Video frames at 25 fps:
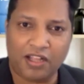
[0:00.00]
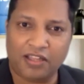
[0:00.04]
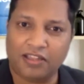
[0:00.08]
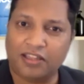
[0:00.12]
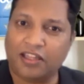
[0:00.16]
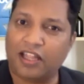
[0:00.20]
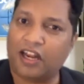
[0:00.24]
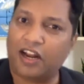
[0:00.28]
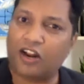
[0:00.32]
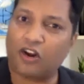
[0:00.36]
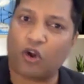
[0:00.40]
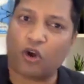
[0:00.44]

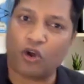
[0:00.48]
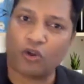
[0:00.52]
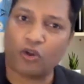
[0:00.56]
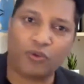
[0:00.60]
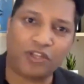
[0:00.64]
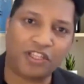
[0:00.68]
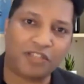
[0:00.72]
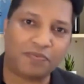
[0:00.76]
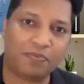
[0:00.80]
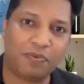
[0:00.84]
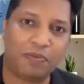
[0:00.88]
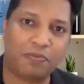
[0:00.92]
there are
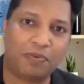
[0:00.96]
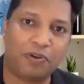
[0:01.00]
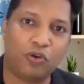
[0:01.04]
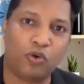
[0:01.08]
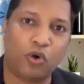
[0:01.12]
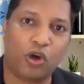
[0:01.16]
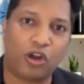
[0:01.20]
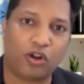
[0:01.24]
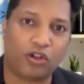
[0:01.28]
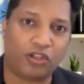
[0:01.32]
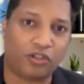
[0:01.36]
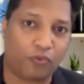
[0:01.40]
always people
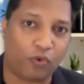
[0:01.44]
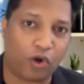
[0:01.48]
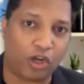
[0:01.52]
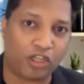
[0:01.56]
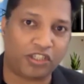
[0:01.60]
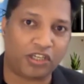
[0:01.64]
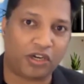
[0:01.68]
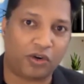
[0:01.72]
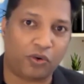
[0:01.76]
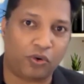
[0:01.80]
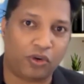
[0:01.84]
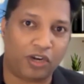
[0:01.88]
who are on the
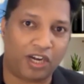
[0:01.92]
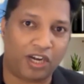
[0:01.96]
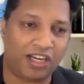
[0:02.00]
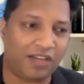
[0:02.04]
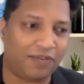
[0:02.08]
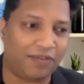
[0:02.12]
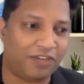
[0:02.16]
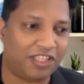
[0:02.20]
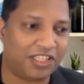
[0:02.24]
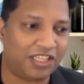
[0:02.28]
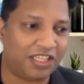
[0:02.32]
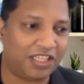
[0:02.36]
watch out, and they
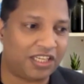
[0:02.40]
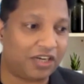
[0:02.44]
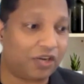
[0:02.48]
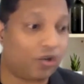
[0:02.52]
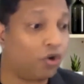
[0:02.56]
will say that,